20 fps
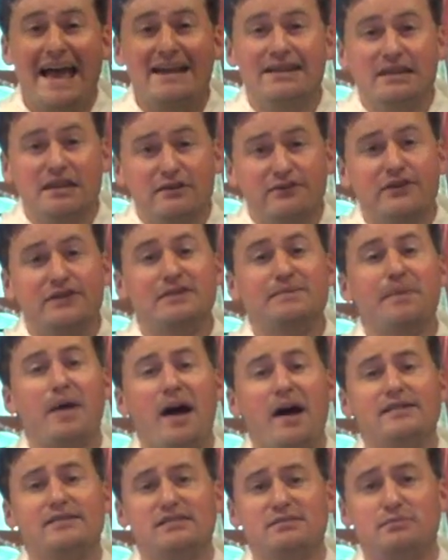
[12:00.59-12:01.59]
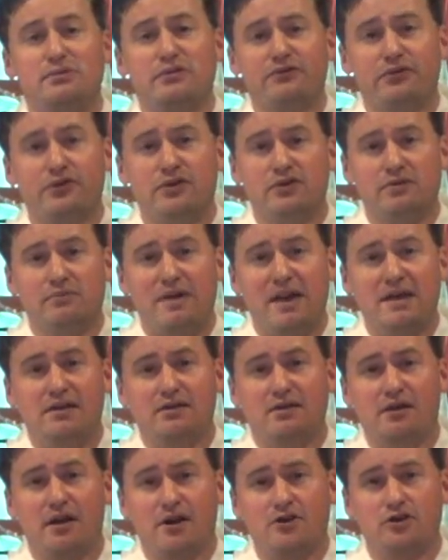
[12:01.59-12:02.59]
And if it's possible for you to make
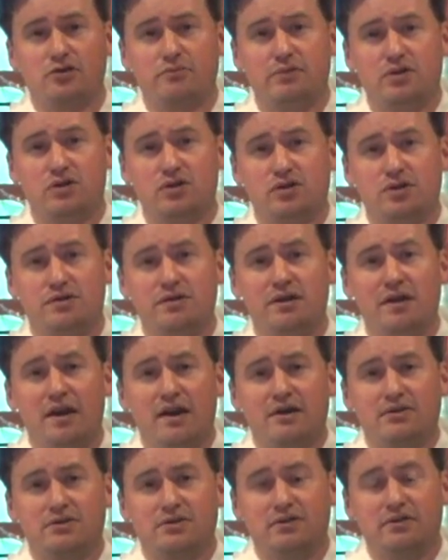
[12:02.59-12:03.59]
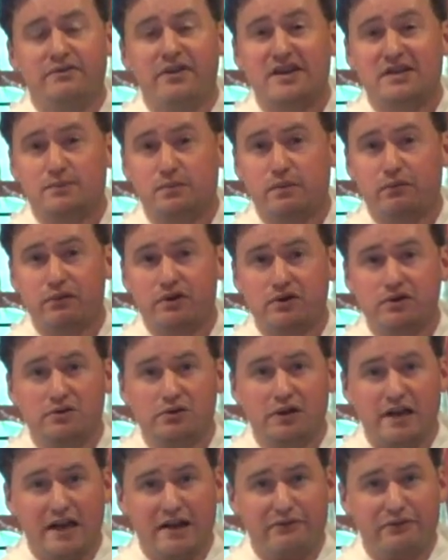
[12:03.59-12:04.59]
a contribution to the vestment
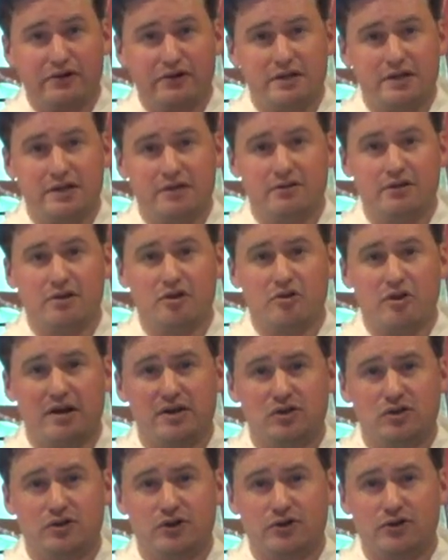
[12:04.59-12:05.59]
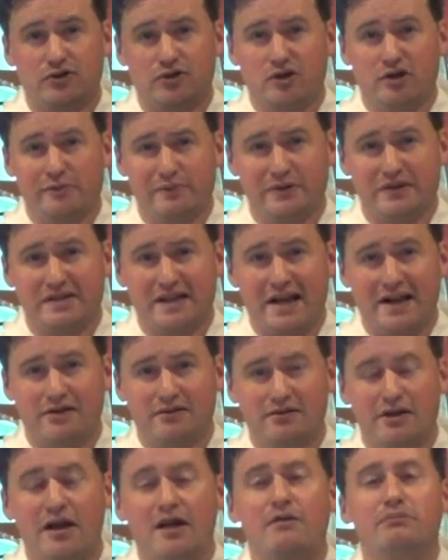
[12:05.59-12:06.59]
renewal effort here at Christ Church
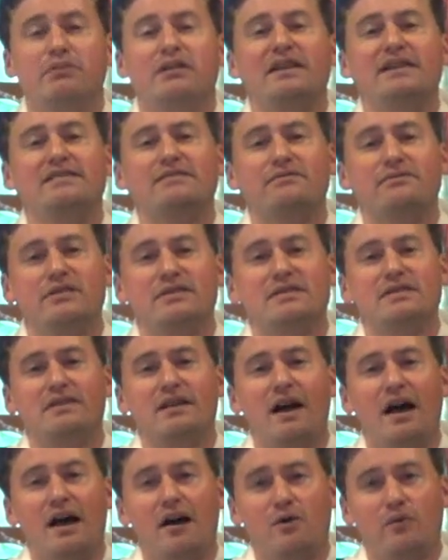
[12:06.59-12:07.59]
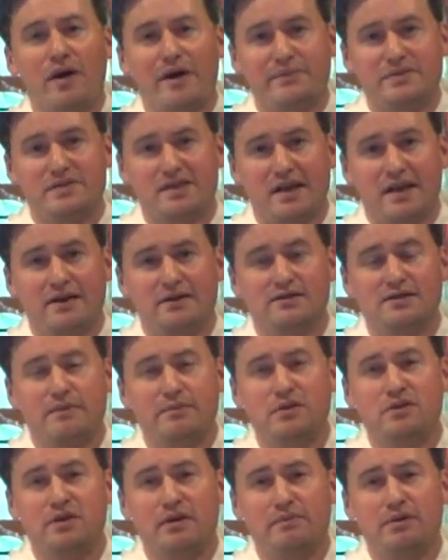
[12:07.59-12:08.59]
Cooperstown, please visit our website,
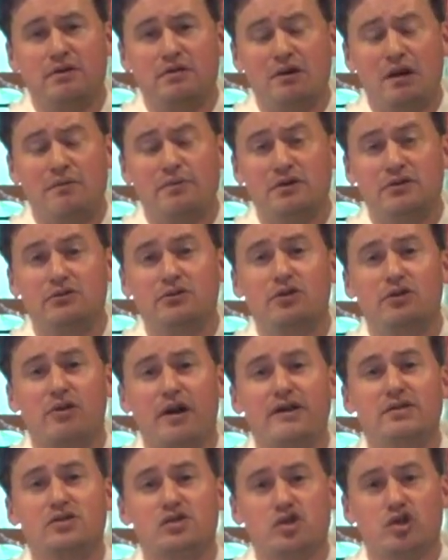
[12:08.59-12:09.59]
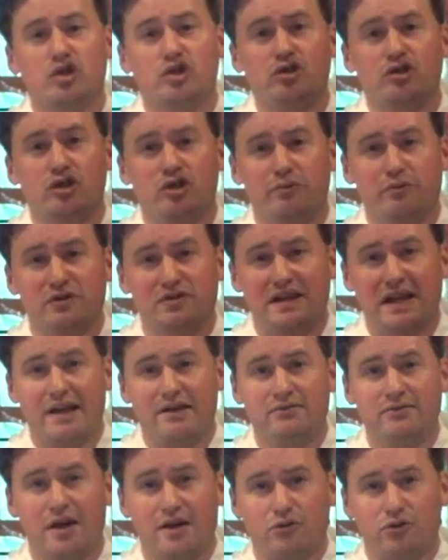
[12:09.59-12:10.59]

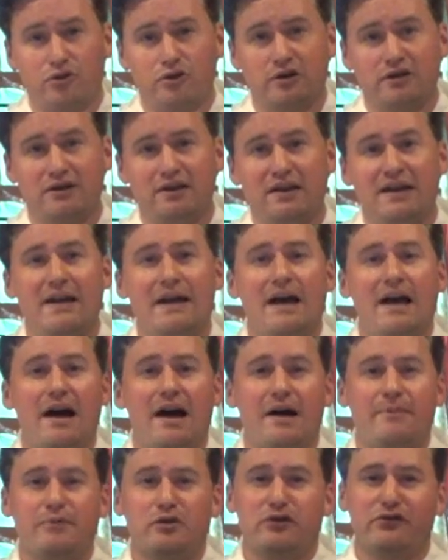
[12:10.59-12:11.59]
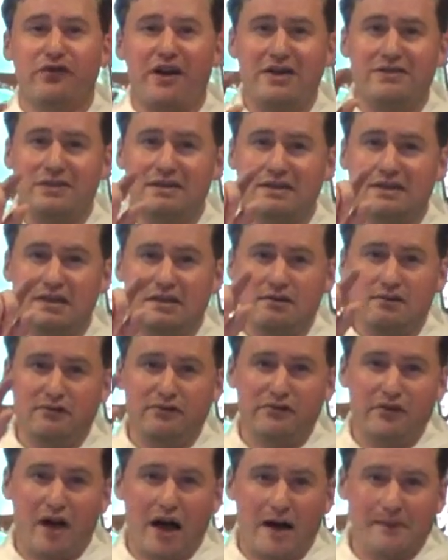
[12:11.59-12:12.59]
www.christchurchcooperstown.org. Um, you'll find the
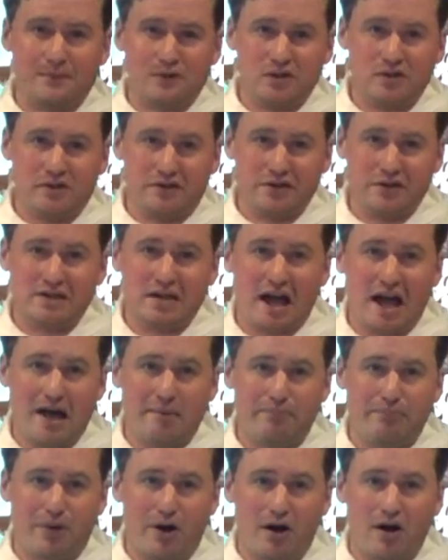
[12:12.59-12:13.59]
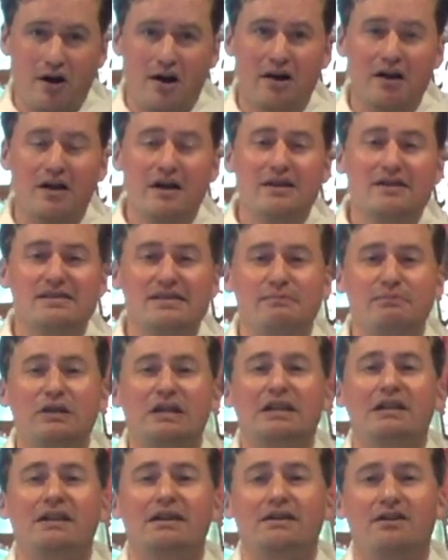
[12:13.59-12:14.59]
Give option on the top bar. Simply
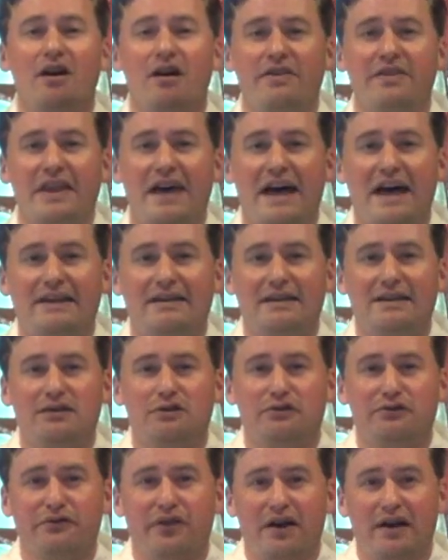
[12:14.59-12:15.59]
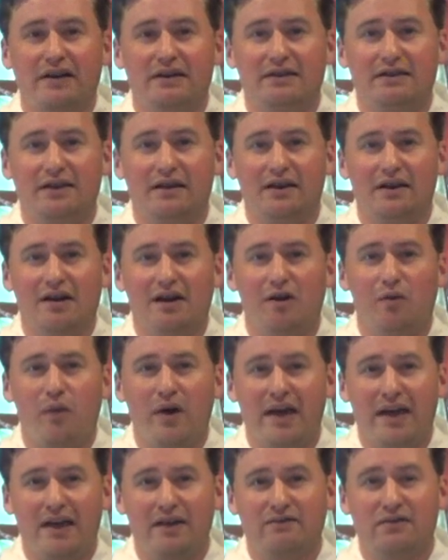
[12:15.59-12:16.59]
click on that and you'll find a, uh, a
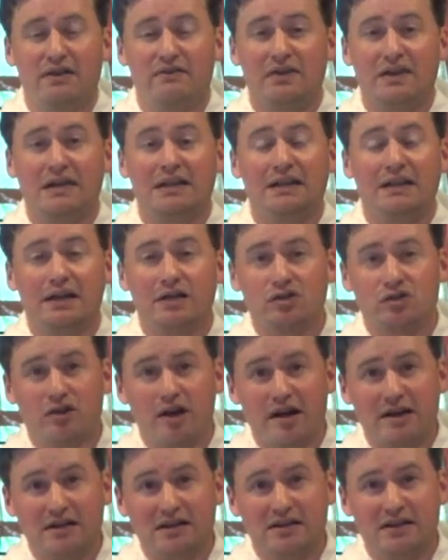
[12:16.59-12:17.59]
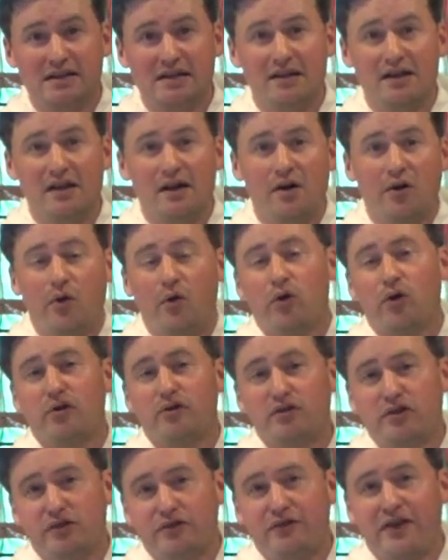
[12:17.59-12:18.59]
way of giving electronically or
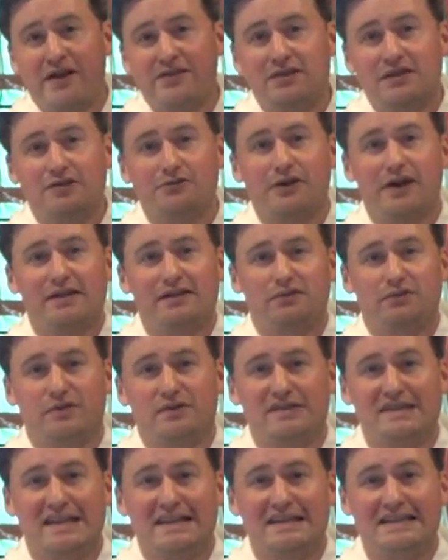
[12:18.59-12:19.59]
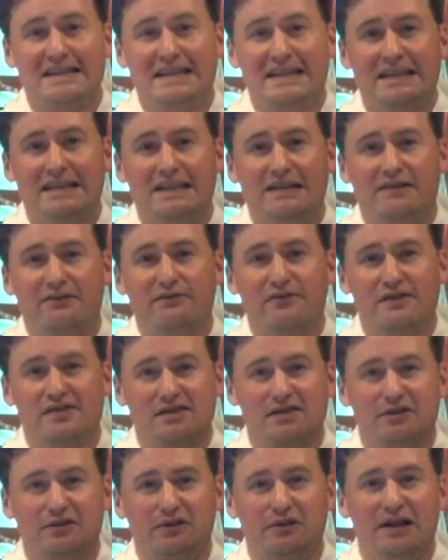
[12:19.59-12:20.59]
you'll find the address for sending in a
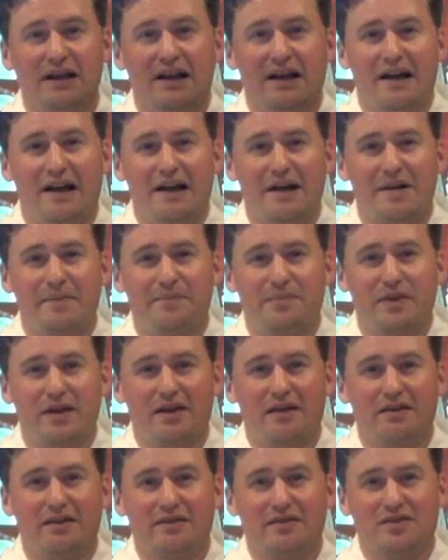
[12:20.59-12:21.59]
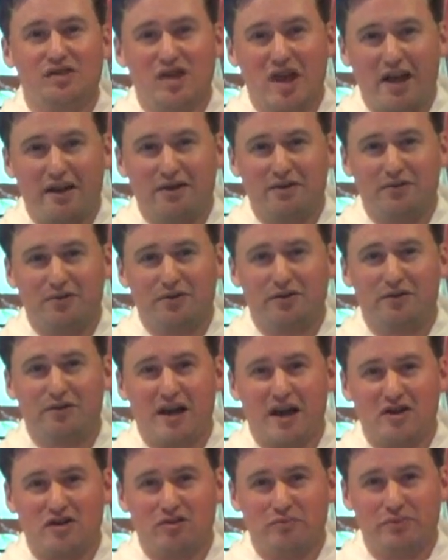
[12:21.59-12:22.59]
physical um, uh, check or
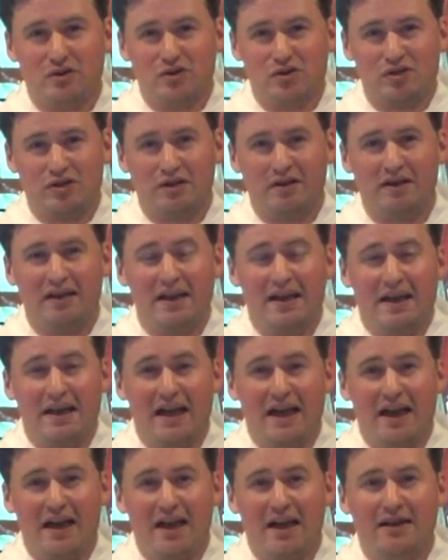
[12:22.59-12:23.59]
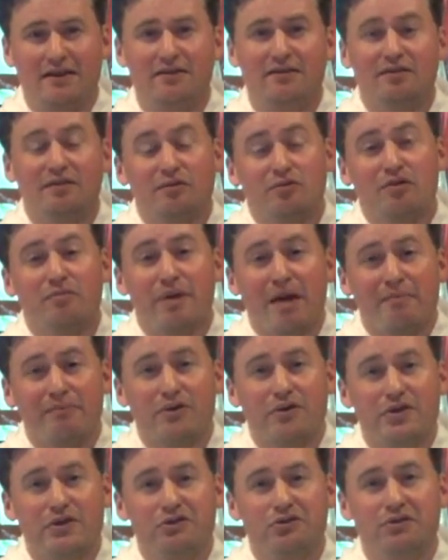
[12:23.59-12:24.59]
contribution and remember
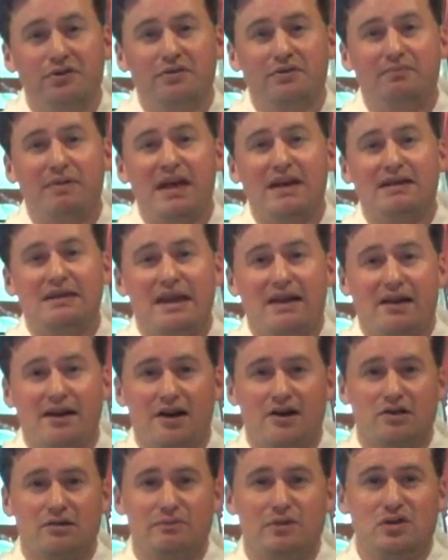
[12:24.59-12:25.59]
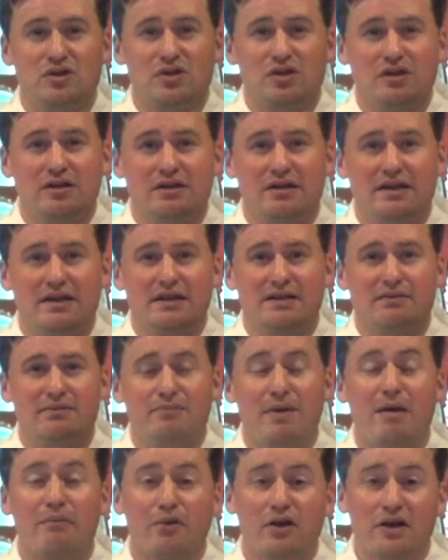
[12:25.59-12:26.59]
that you can make that contribution in
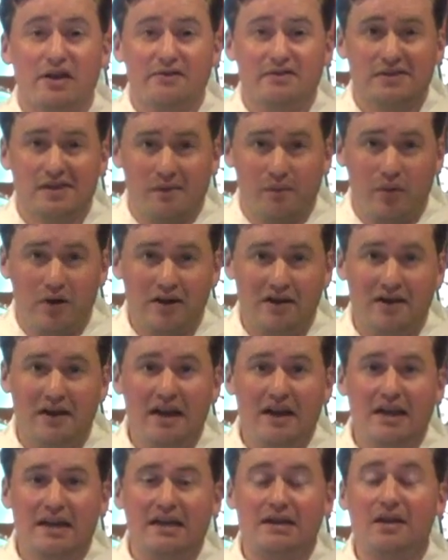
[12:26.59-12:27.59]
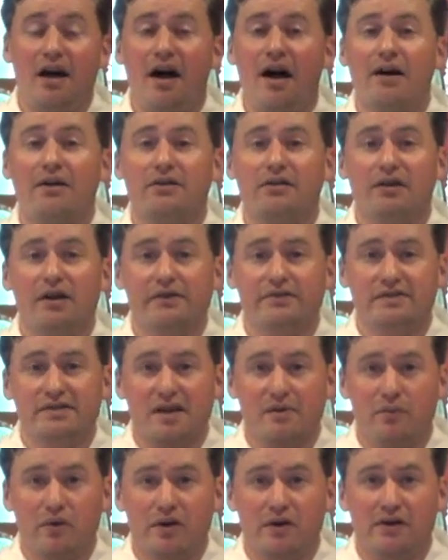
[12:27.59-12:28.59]
memory of someone, in honor of
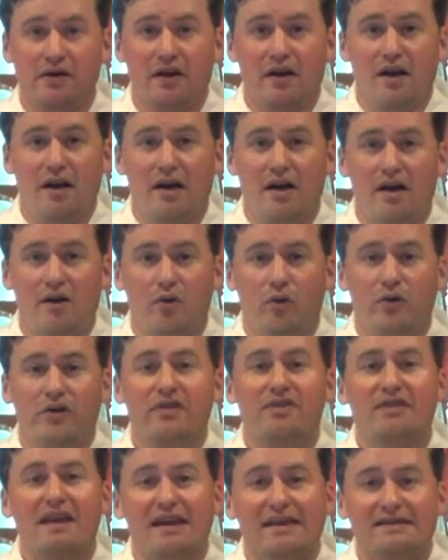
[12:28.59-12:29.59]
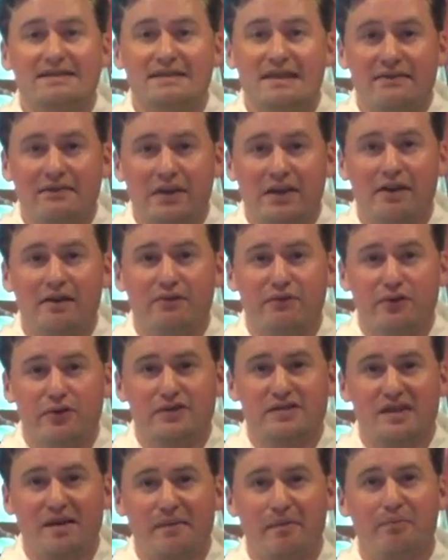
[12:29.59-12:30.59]
someone, uh, or in thanksgiving for
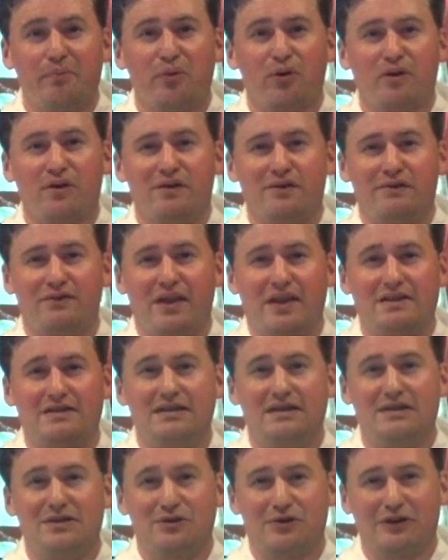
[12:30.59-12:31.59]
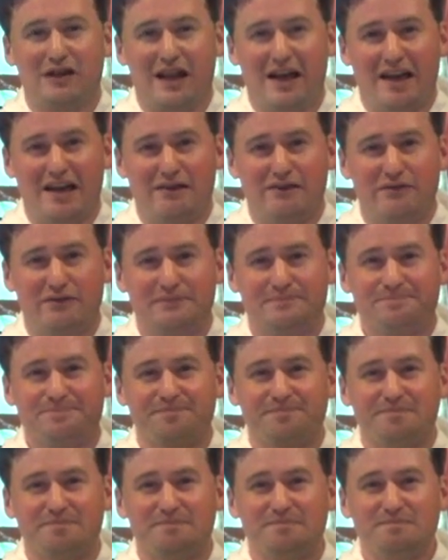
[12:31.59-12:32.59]
some important event in your life.
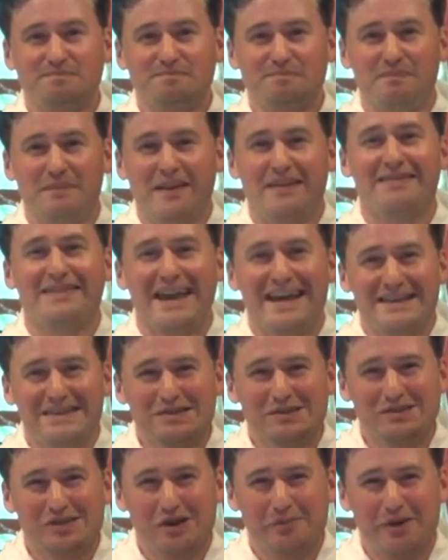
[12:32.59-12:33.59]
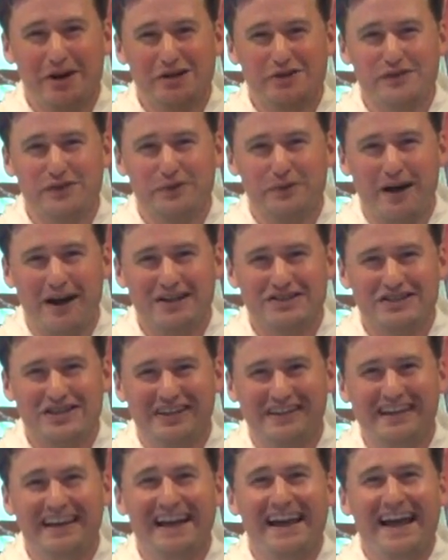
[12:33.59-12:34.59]
Thank you so much for watching,
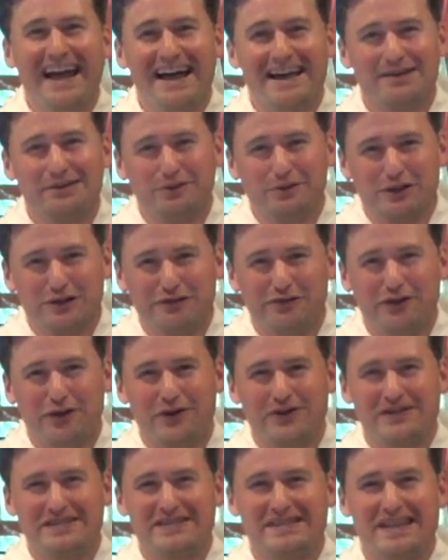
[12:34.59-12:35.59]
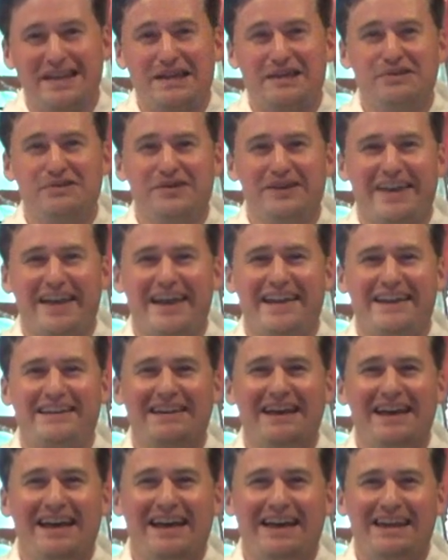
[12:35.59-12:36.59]
and I'll look forward to seeing you
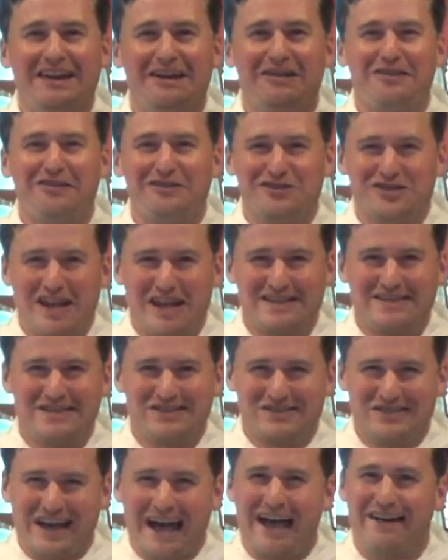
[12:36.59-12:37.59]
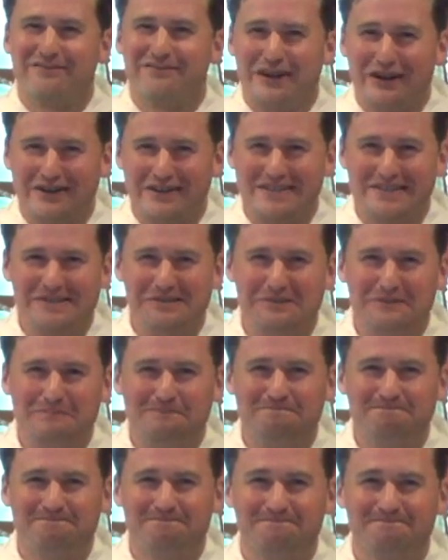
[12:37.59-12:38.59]
again in another Chancel Chat very soon.